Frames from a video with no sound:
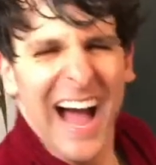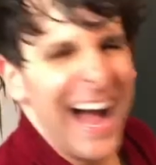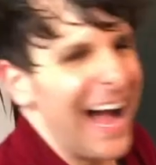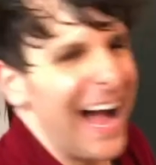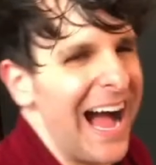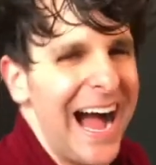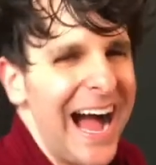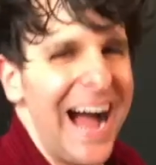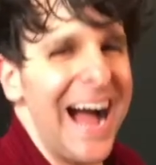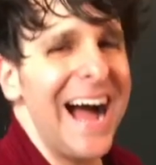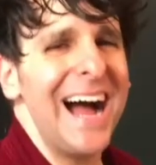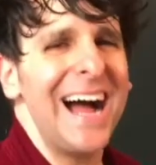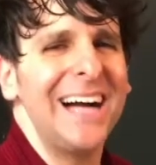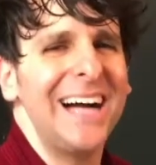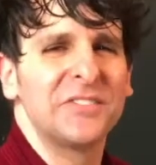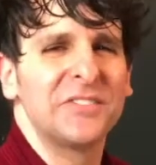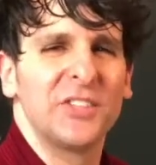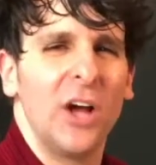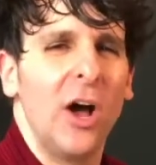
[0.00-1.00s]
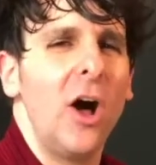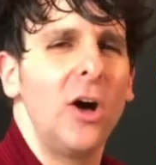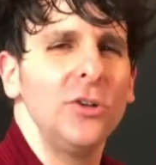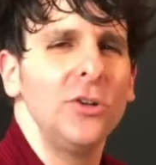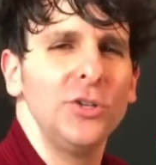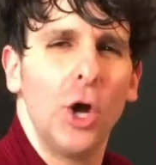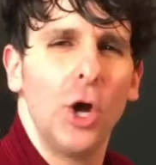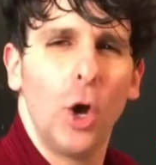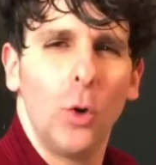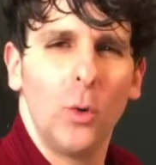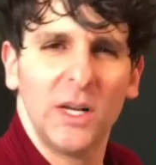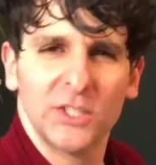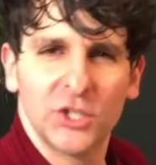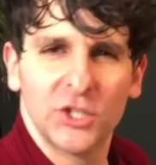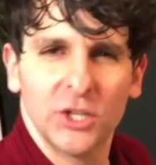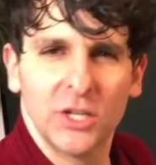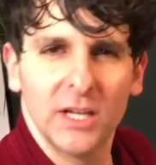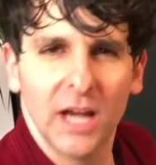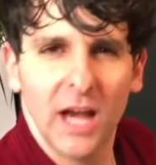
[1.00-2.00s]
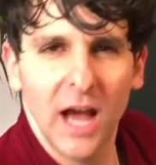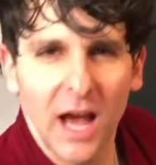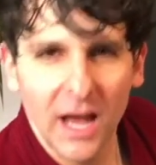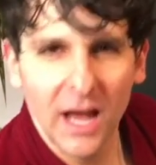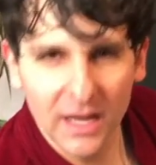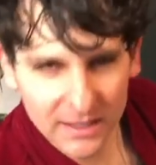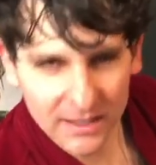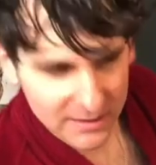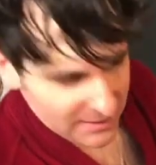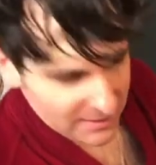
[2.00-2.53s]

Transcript: I don't know what you got.